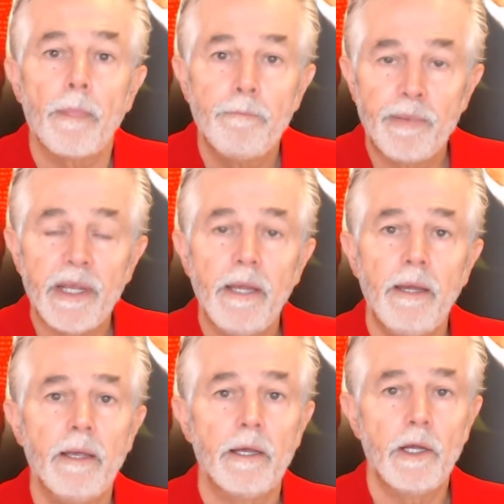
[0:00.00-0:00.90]

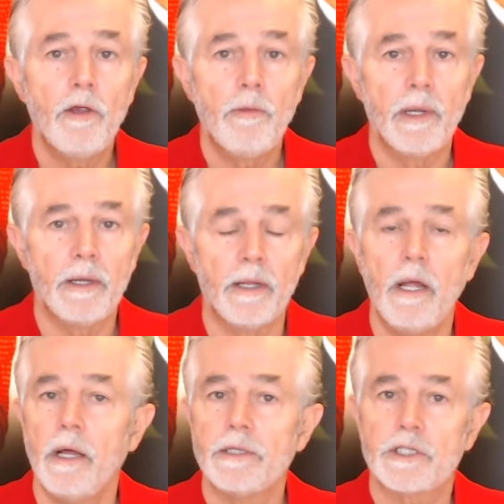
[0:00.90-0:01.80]
Be human.
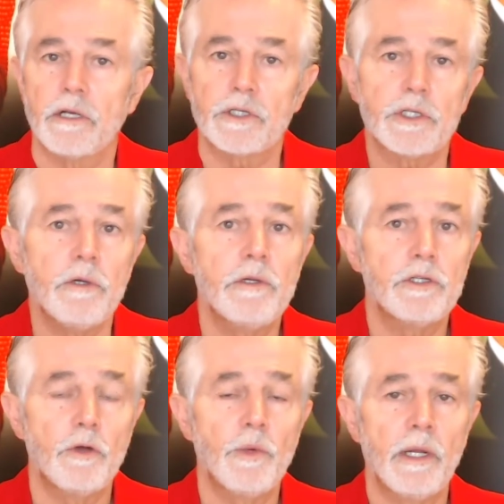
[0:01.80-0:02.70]
And so as soon as
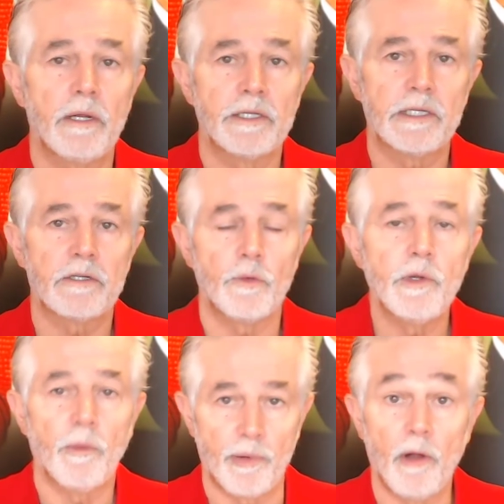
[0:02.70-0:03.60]
you realize there's a
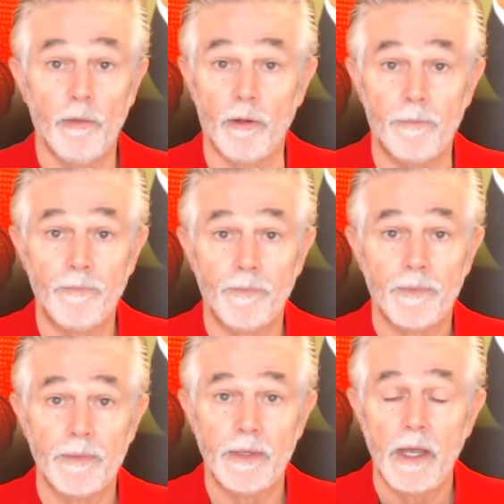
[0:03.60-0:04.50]
real problem,
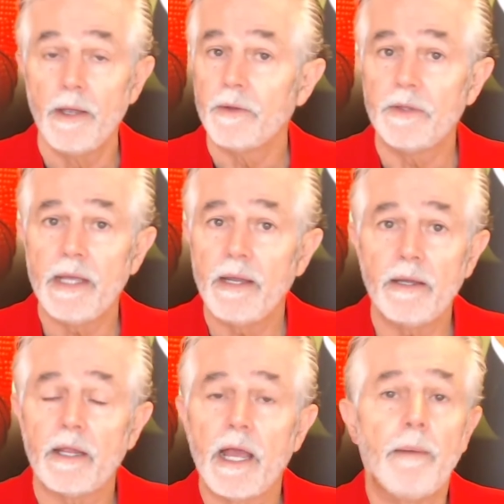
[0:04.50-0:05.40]
then
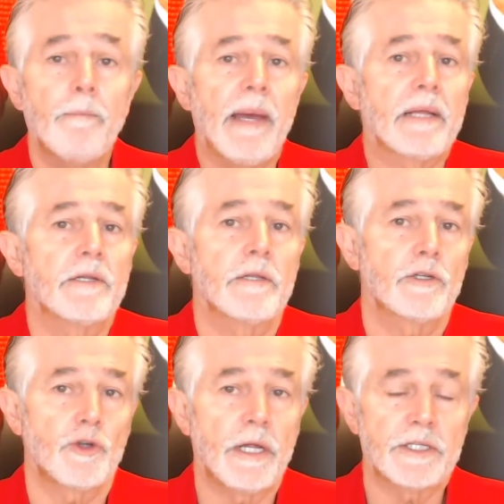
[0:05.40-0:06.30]
come back to the
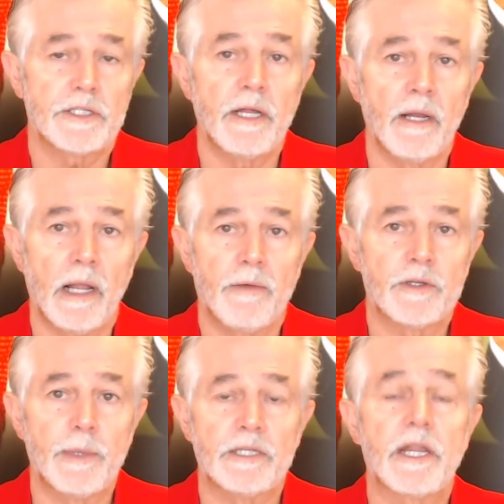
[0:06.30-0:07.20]
trust and love
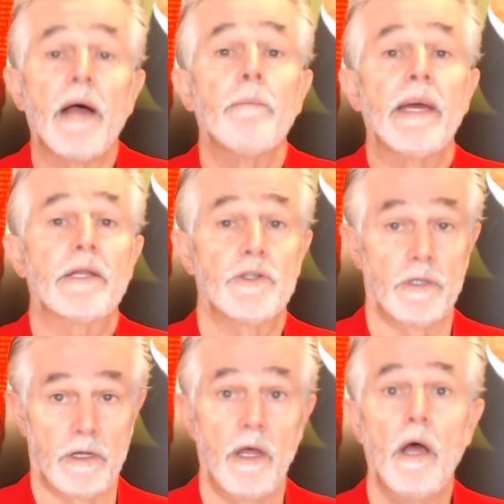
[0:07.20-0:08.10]
space. Come back to
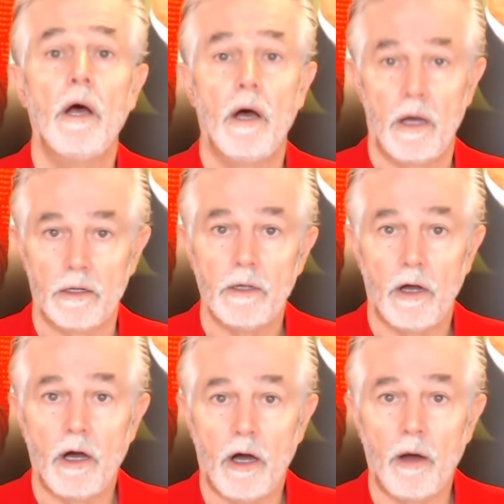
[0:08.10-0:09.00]
the,
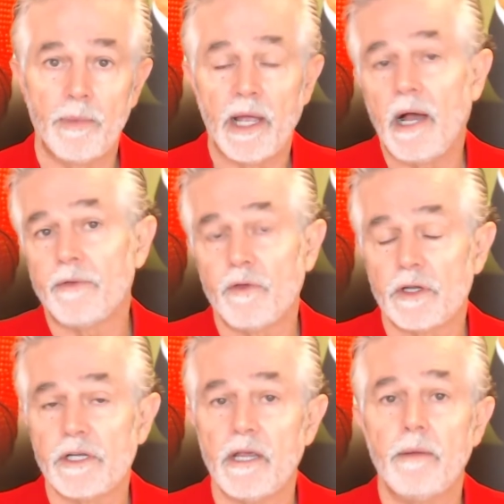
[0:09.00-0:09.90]
on behalf of the
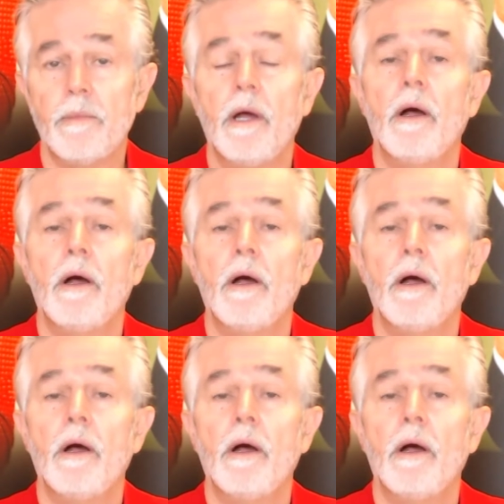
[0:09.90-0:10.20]
team,